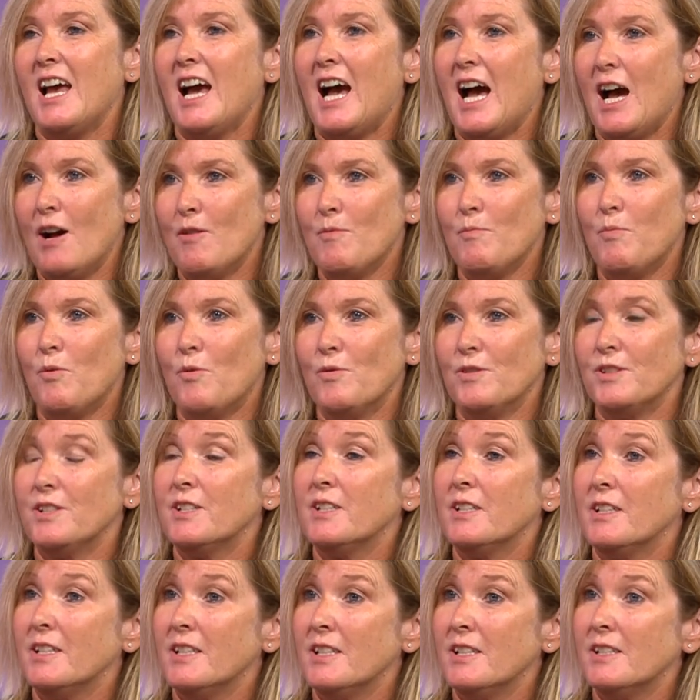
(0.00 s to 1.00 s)
how
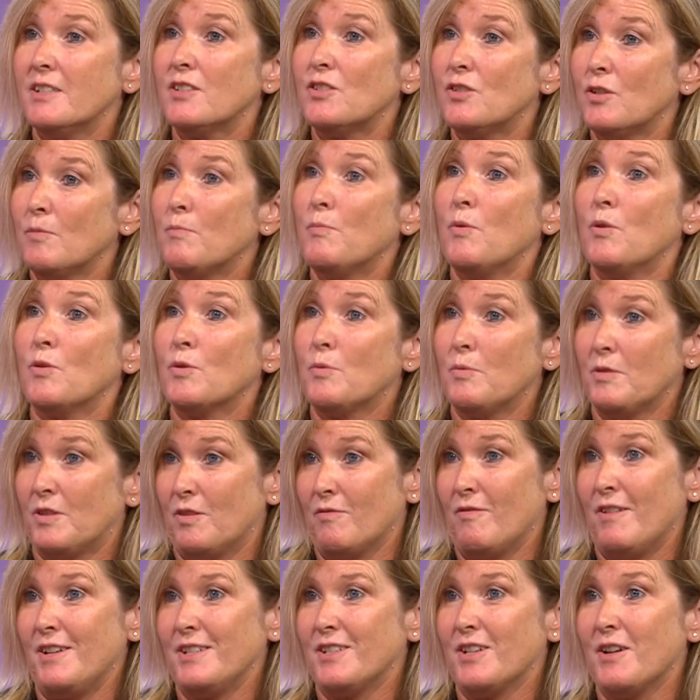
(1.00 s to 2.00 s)
important it is to book with
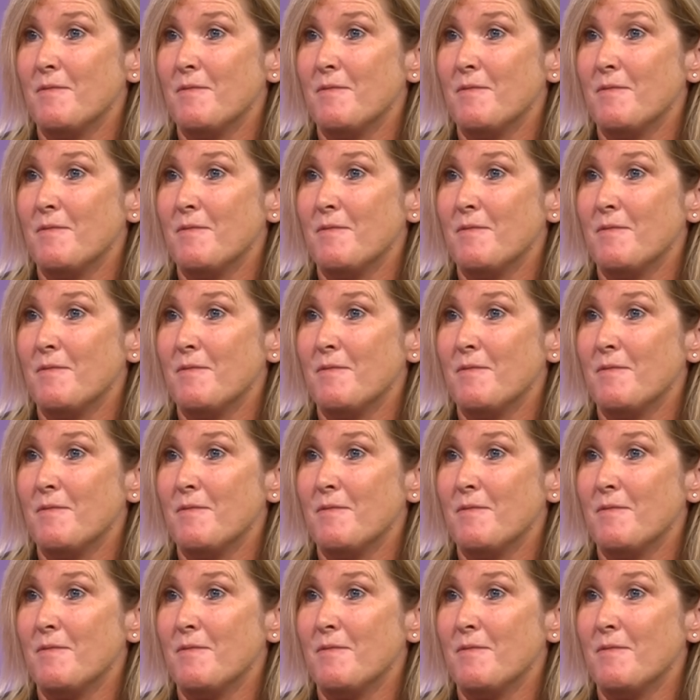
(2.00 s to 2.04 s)
the right